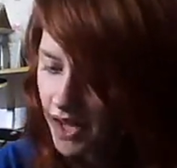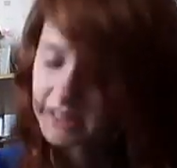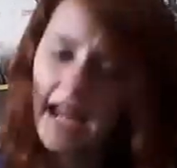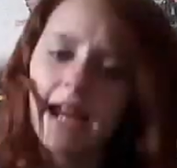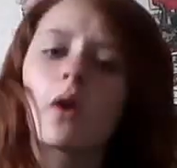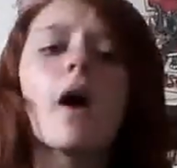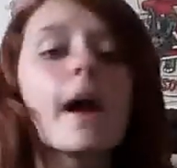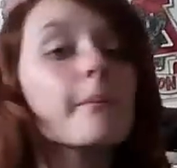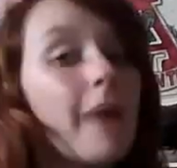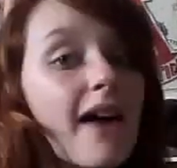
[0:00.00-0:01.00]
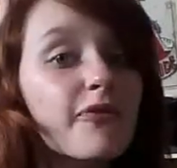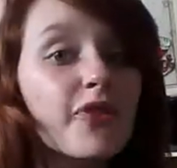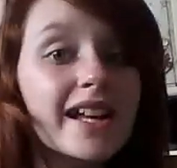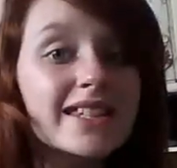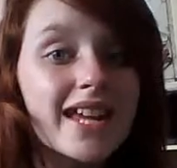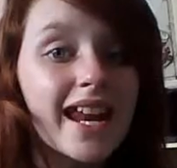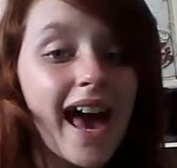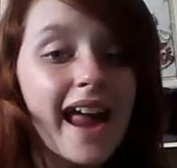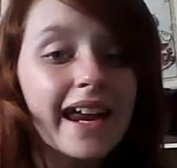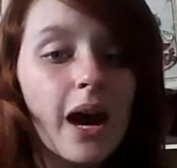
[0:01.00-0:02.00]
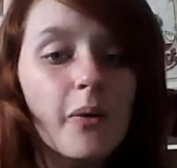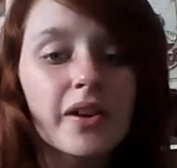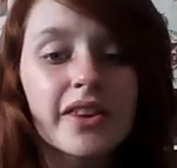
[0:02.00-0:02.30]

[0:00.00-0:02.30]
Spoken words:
take away my friends that I hang out with